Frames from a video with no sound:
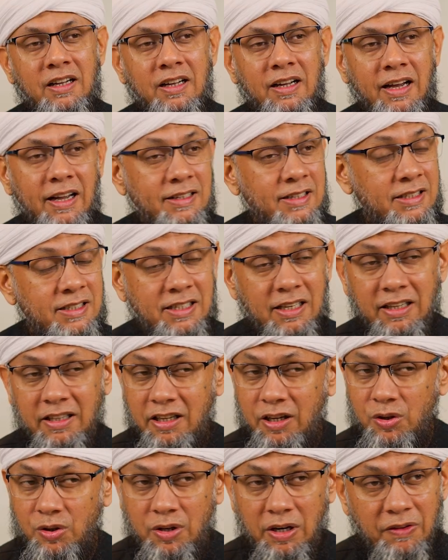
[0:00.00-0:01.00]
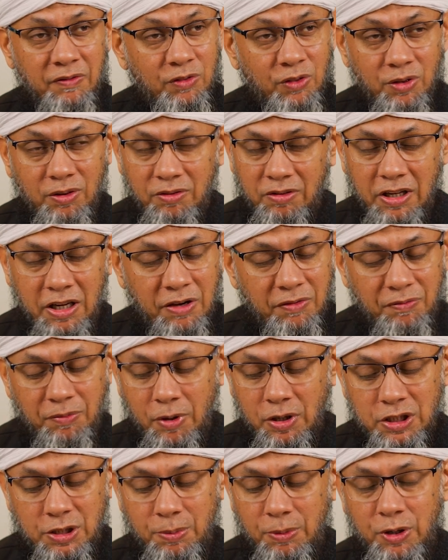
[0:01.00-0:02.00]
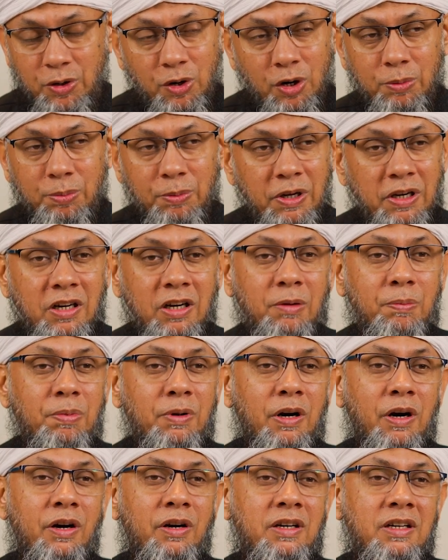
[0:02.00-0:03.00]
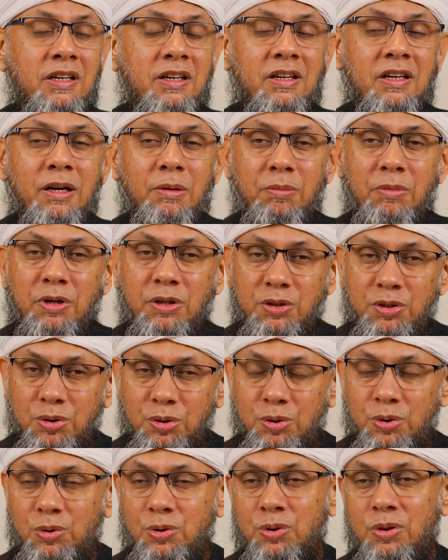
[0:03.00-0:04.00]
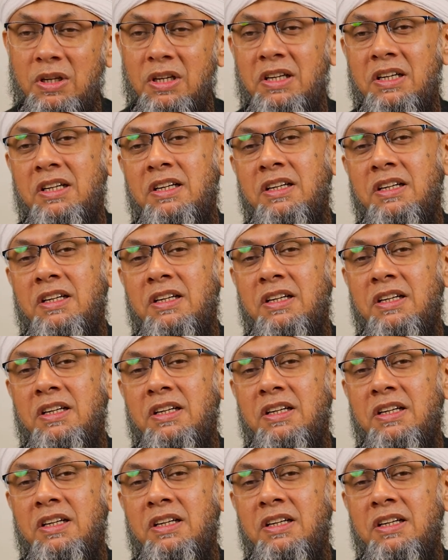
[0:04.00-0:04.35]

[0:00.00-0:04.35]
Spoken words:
As I said, they have possibly not made it a priority. Number two,